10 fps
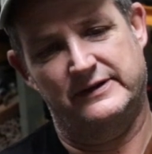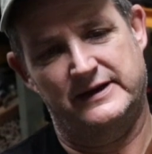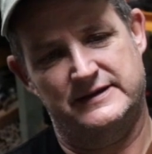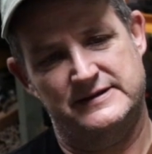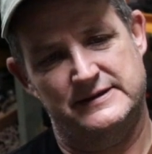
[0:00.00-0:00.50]
of
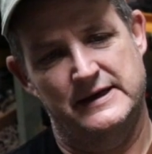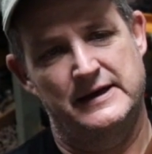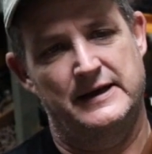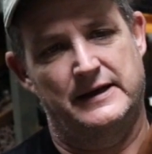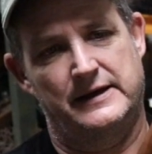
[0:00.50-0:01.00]
these.
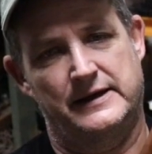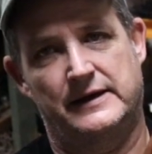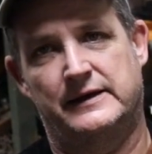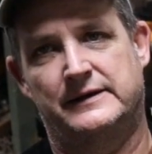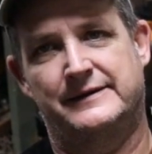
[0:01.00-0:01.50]

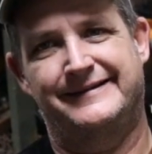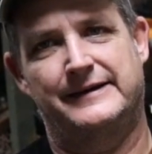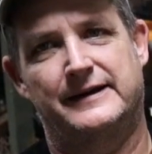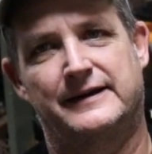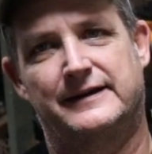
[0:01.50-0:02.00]
And
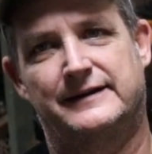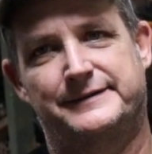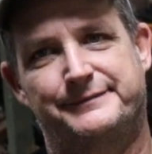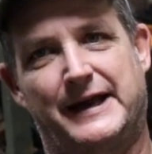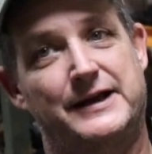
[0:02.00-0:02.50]

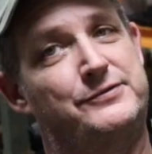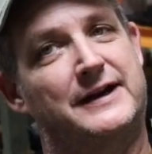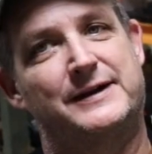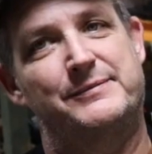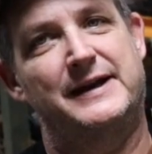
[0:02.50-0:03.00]
I'd
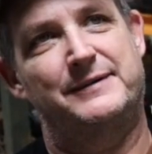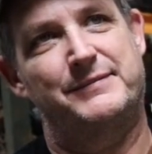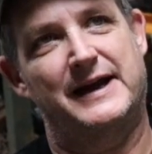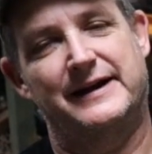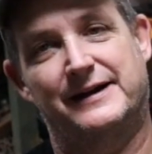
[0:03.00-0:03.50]
recommend
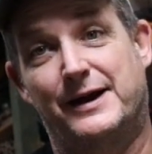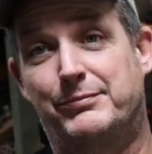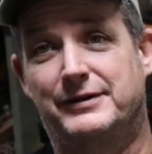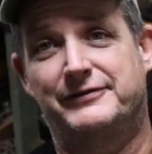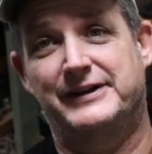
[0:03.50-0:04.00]
buying a
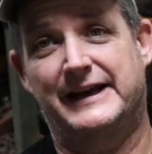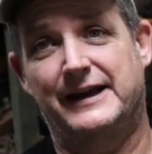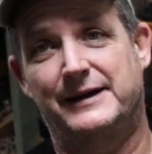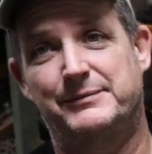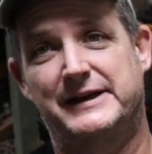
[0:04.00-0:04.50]
couple if you
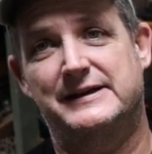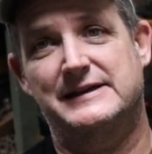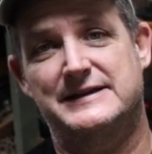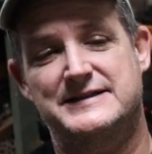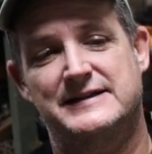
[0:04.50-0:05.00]
can,
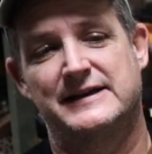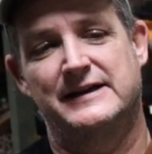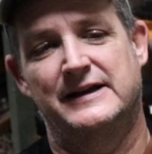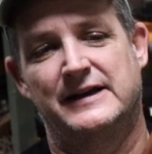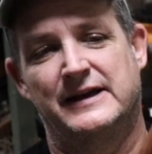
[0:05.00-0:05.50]
because
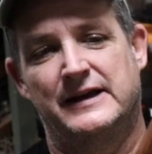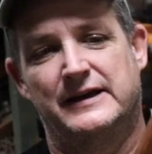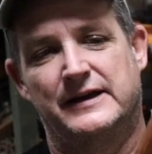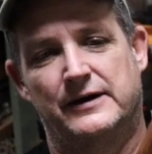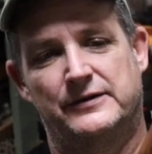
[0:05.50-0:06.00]

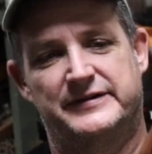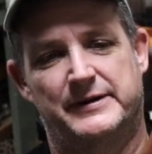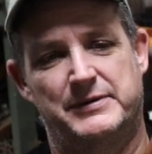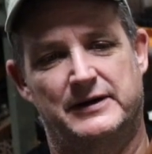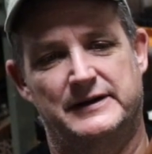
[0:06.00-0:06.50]
you know,
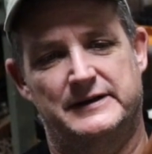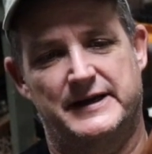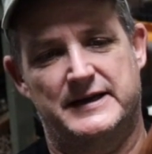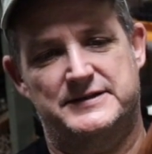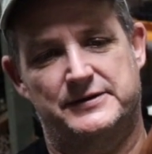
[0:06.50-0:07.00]
some are a little
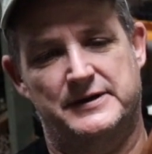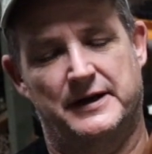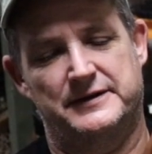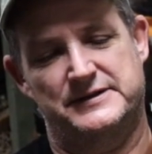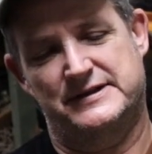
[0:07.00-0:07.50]
nicer than
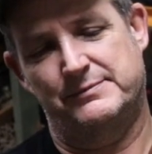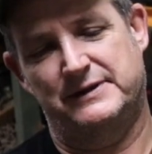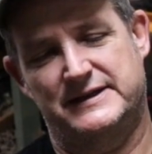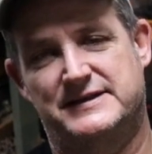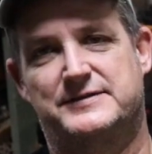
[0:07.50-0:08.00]
others. Some
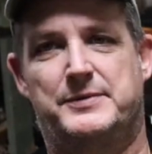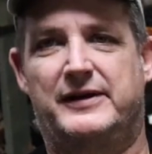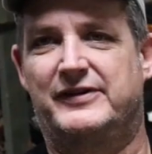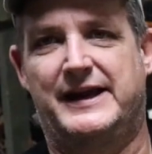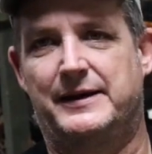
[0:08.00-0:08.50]
places may
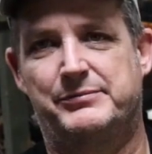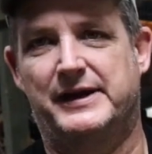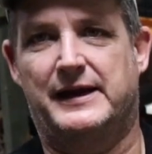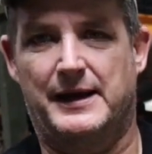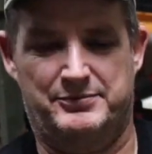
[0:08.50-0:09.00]
have a hand
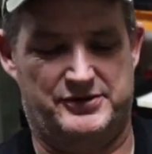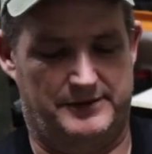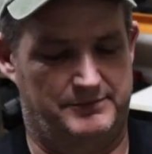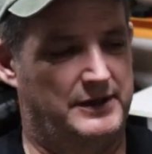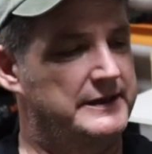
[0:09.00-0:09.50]
pick
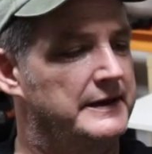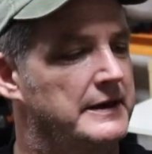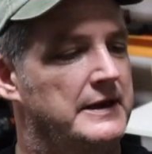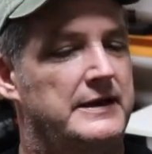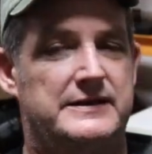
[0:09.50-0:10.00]
option, but
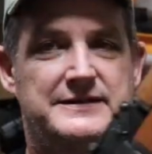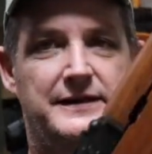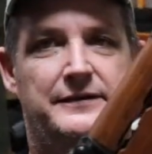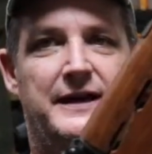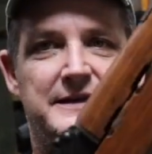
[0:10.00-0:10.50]
you see
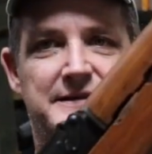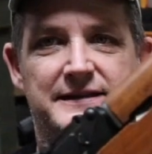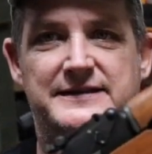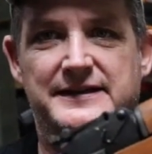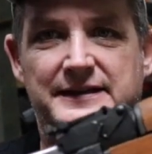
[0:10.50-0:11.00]
how nice
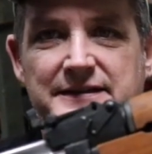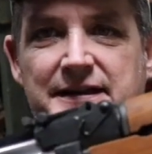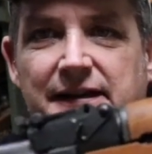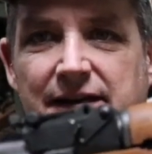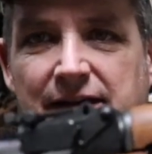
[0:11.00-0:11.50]
this is?
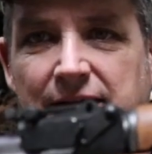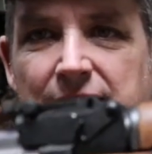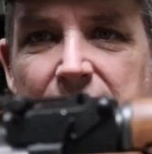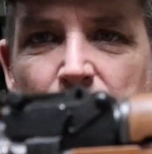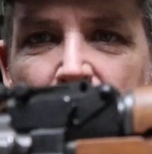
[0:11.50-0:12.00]

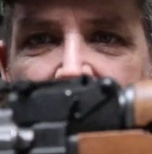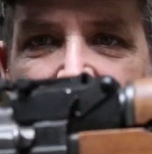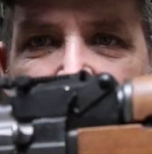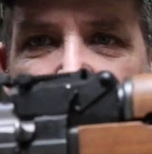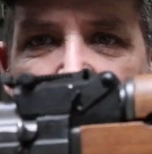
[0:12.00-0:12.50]
The wood
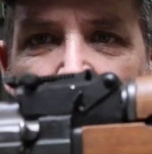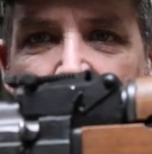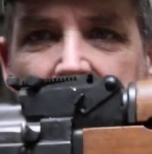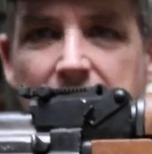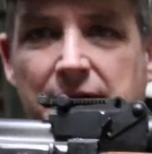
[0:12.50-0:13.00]
came out
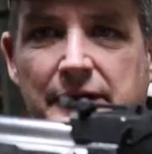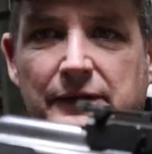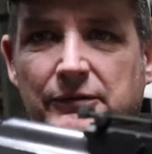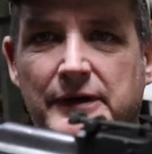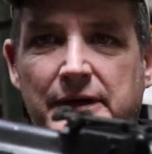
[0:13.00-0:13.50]
really,
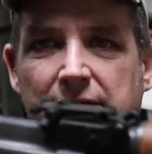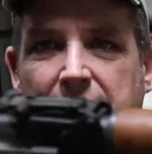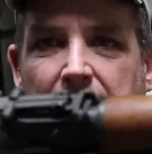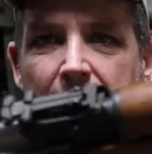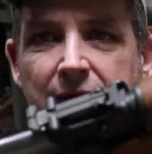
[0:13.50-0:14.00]
really
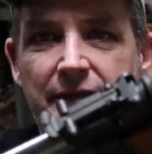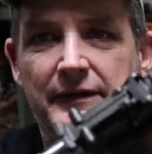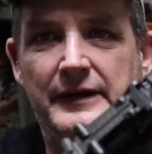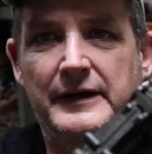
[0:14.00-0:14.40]
nice.